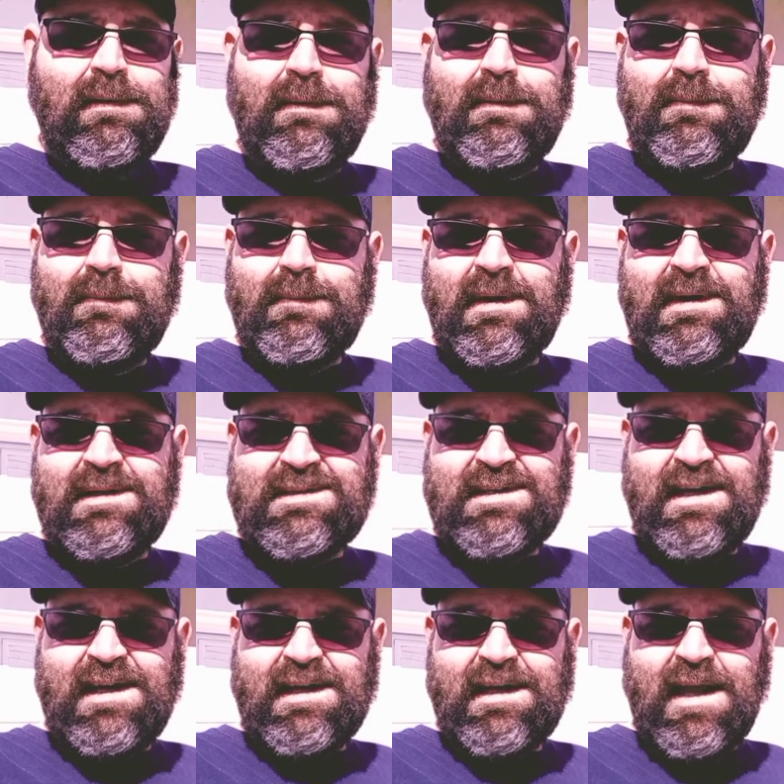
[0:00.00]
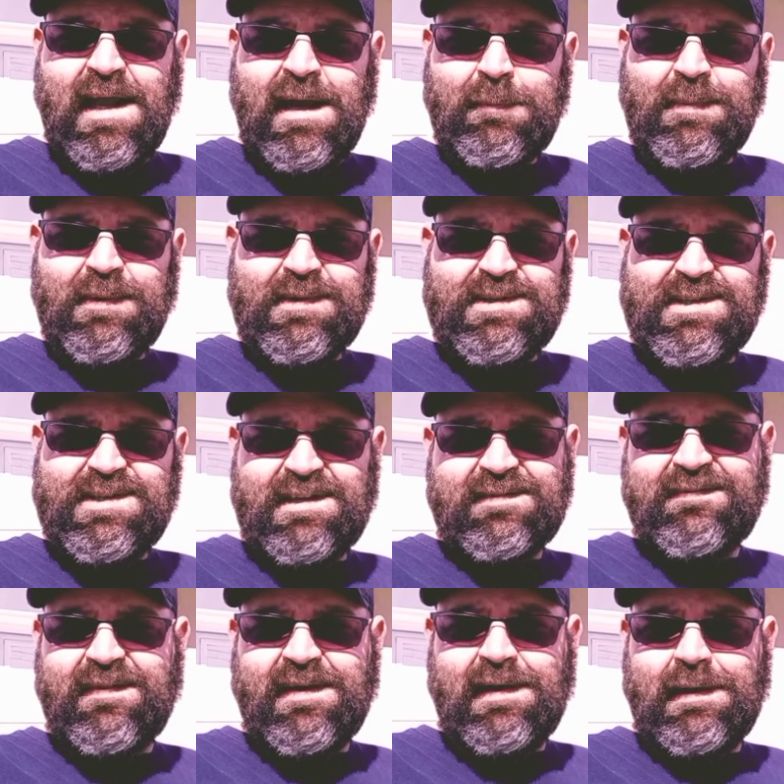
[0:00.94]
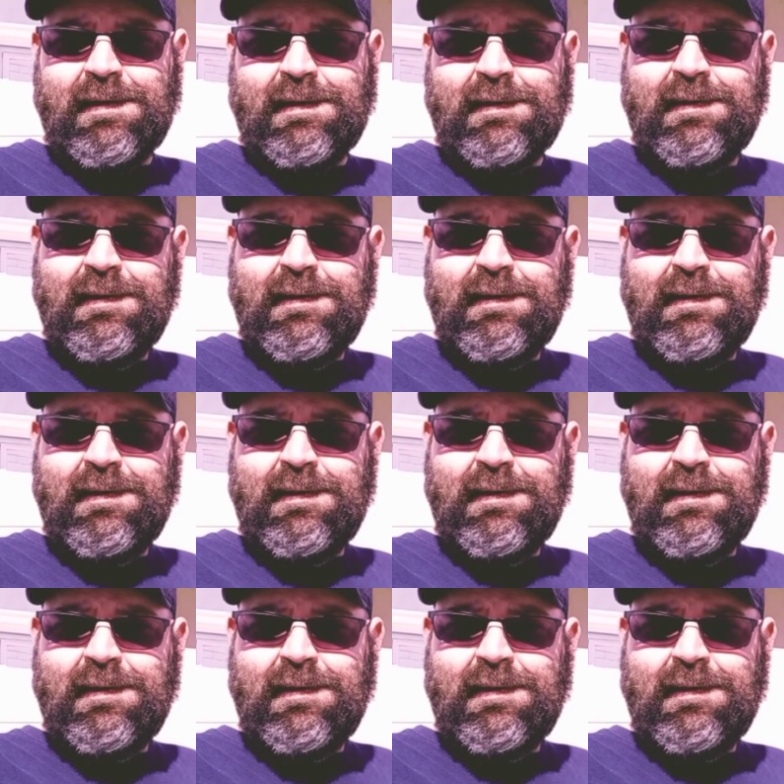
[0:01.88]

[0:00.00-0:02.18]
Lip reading: runs that camper just fine.